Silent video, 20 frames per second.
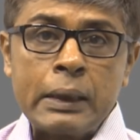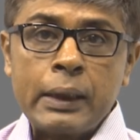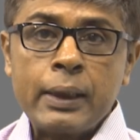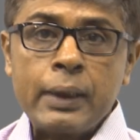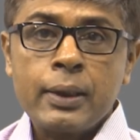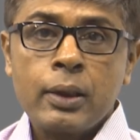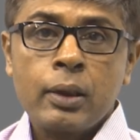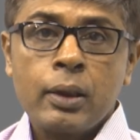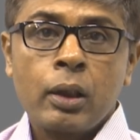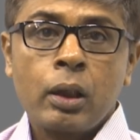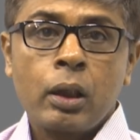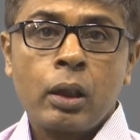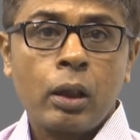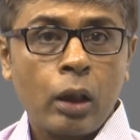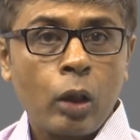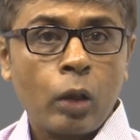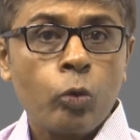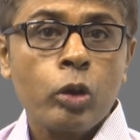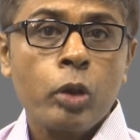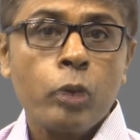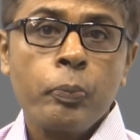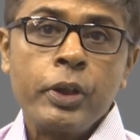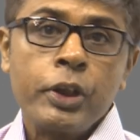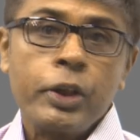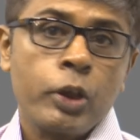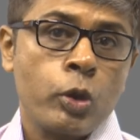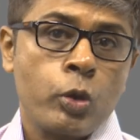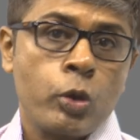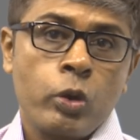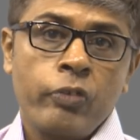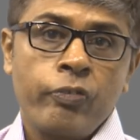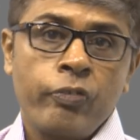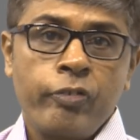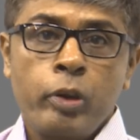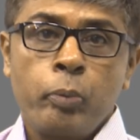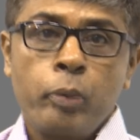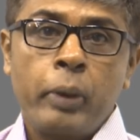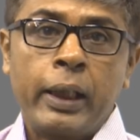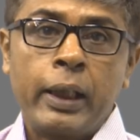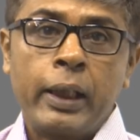is a cloud-based software
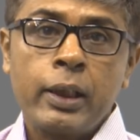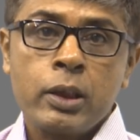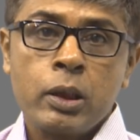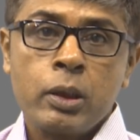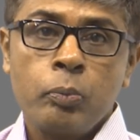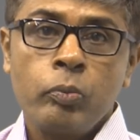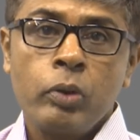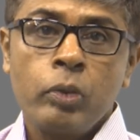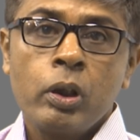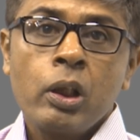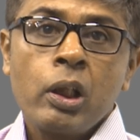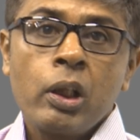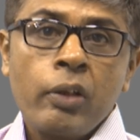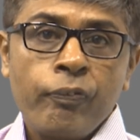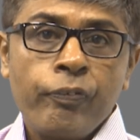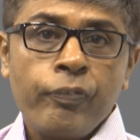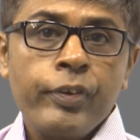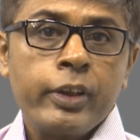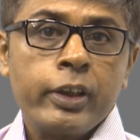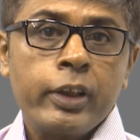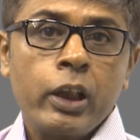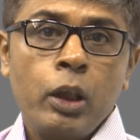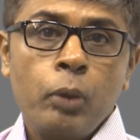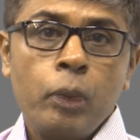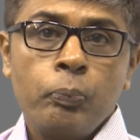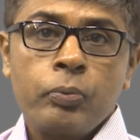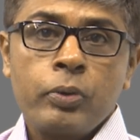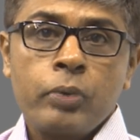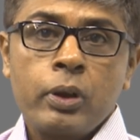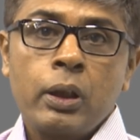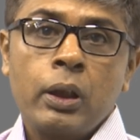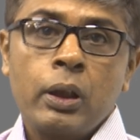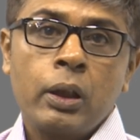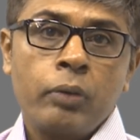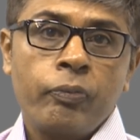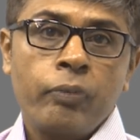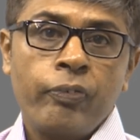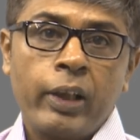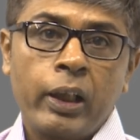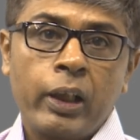mechanism which helps uh,
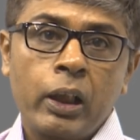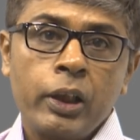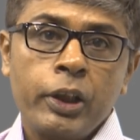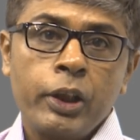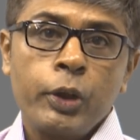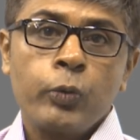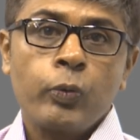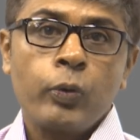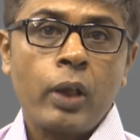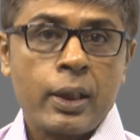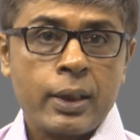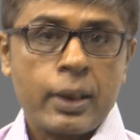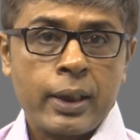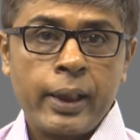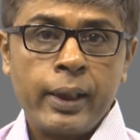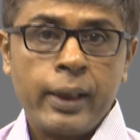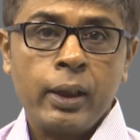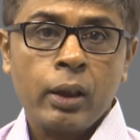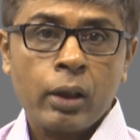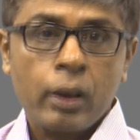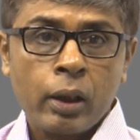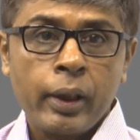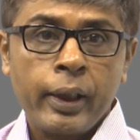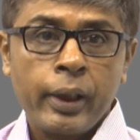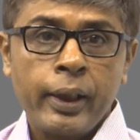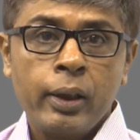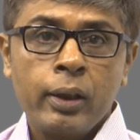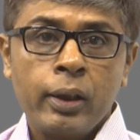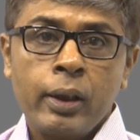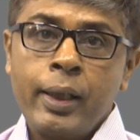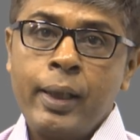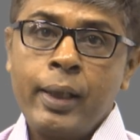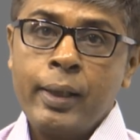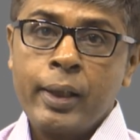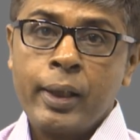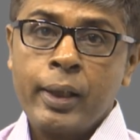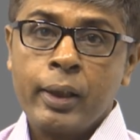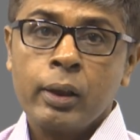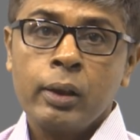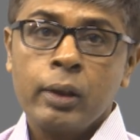faculty to assign, grade and
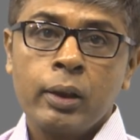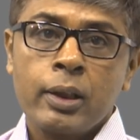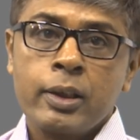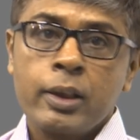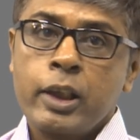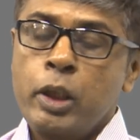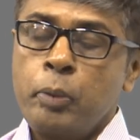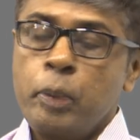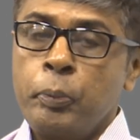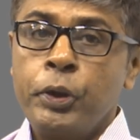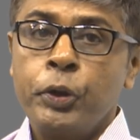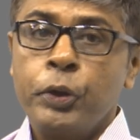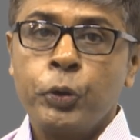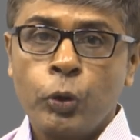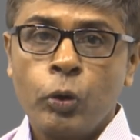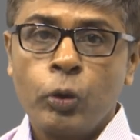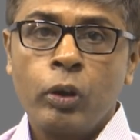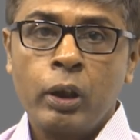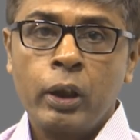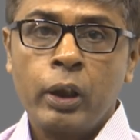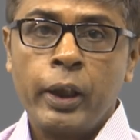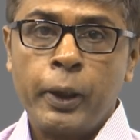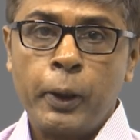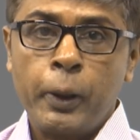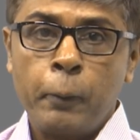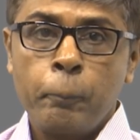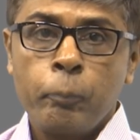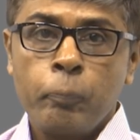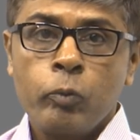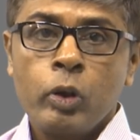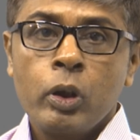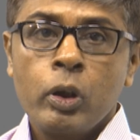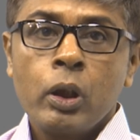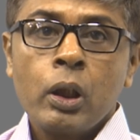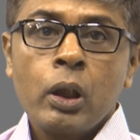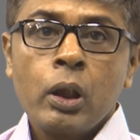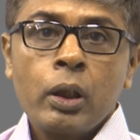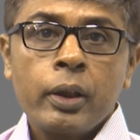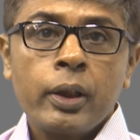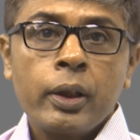return the assignment online.
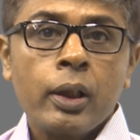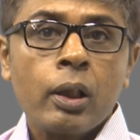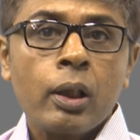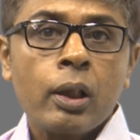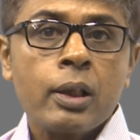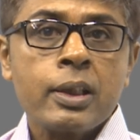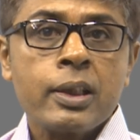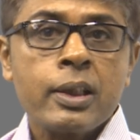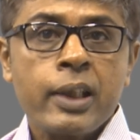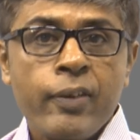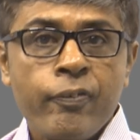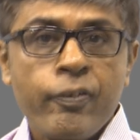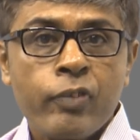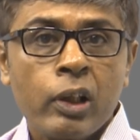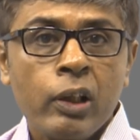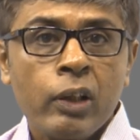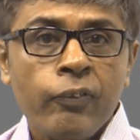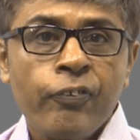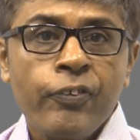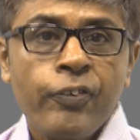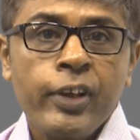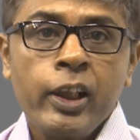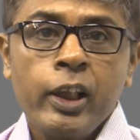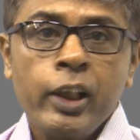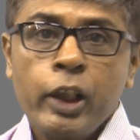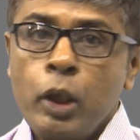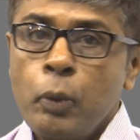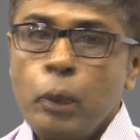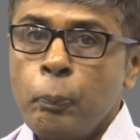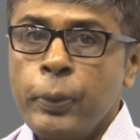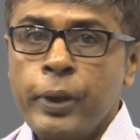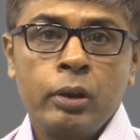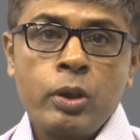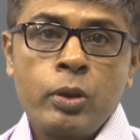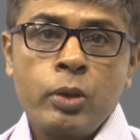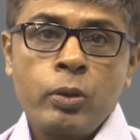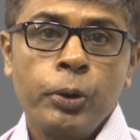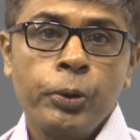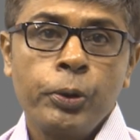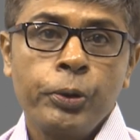There are several free and paid
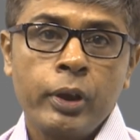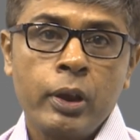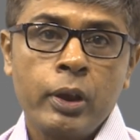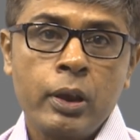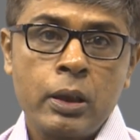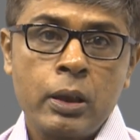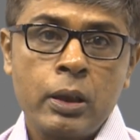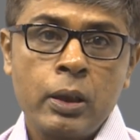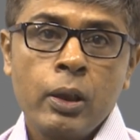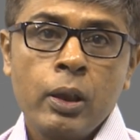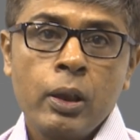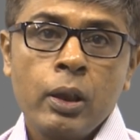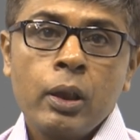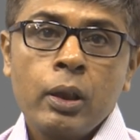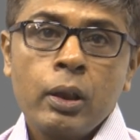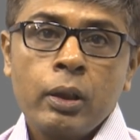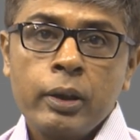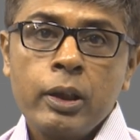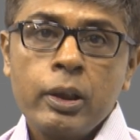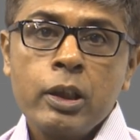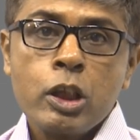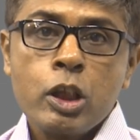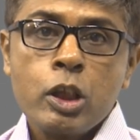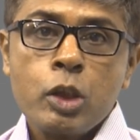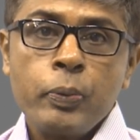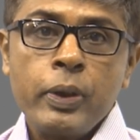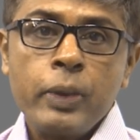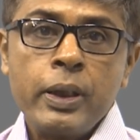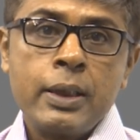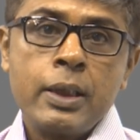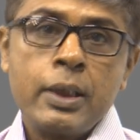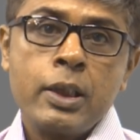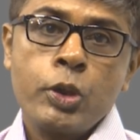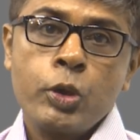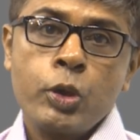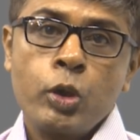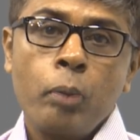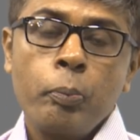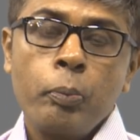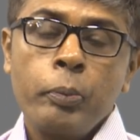solutions. This space is
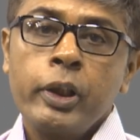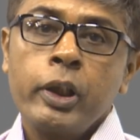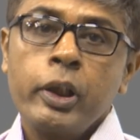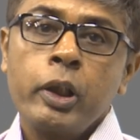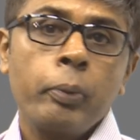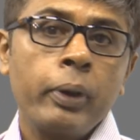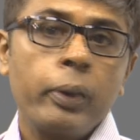dominated by